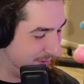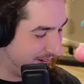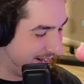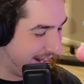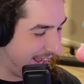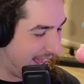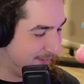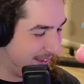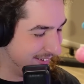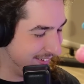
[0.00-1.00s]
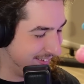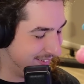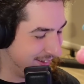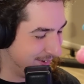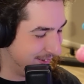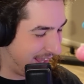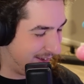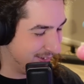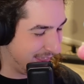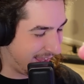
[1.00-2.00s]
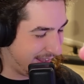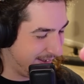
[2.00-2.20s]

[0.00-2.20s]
All right, I'm actually so down with that.